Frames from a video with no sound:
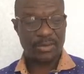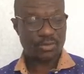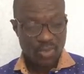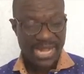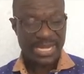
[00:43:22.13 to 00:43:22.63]

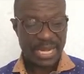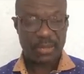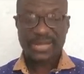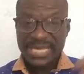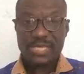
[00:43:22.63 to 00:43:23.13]
now, right
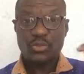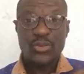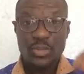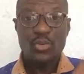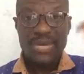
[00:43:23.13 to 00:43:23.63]
now, he is
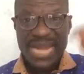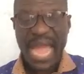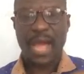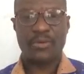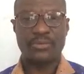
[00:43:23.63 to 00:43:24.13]
with you
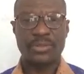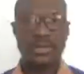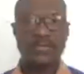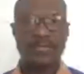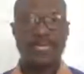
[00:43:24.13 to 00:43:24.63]
now.
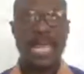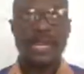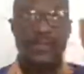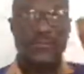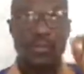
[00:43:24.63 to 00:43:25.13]

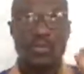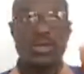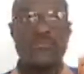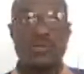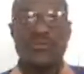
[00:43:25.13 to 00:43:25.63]
And if you
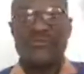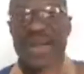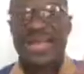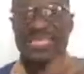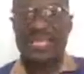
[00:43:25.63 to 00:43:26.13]
if you
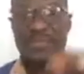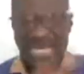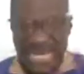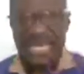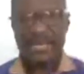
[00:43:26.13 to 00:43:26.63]
invite
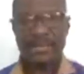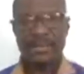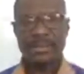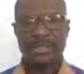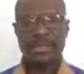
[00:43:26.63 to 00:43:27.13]
him
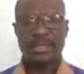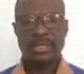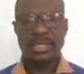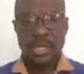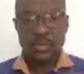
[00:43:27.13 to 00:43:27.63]
in,
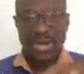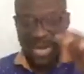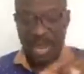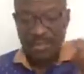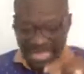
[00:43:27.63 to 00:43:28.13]
he will
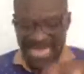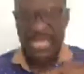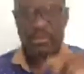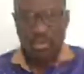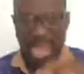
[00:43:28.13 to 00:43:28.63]
come
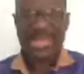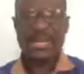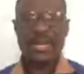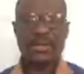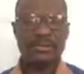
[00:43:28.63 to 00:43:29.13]
in right
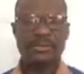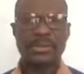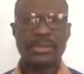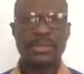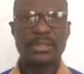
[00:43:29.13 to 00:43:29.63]
now.
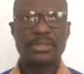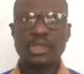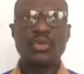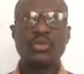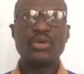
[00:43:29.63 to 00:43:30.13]

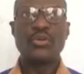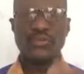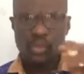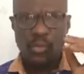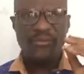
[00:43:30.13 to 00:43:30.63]
You
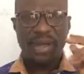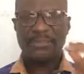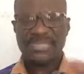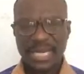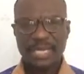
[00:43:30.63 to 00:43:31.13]
you you will,
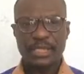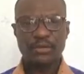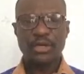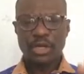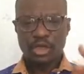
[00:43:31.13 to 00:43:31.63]
I'm telling
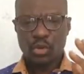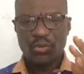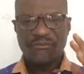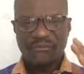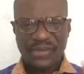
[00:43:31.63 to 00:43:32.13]
you, you
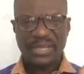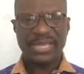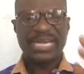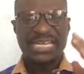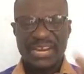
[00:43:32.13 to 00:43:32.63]
will
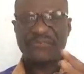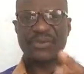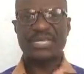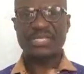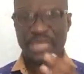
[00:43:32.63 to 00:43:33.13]
feel a
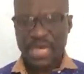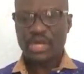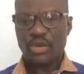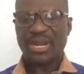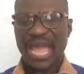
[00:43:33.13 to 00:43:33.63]
difference
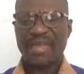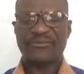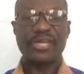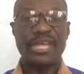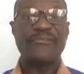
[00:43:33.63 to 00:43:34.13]
in your
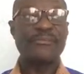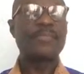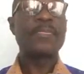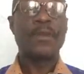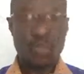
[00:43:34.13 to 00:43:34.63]
life if
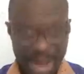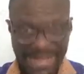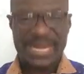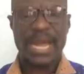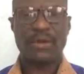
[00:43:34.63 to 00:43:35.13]

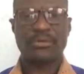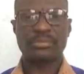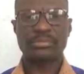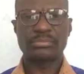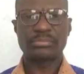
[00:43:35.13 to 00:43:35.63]
right now.
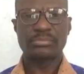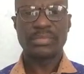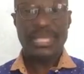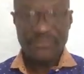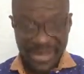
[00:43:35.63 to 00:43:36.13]

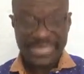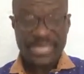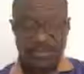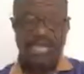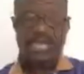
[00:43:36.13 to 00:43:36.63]

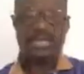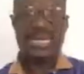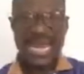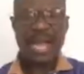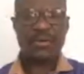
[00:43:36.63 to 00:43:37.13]
Invite him in
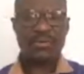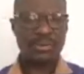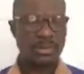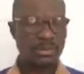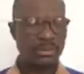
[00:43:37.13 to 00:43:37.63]
now.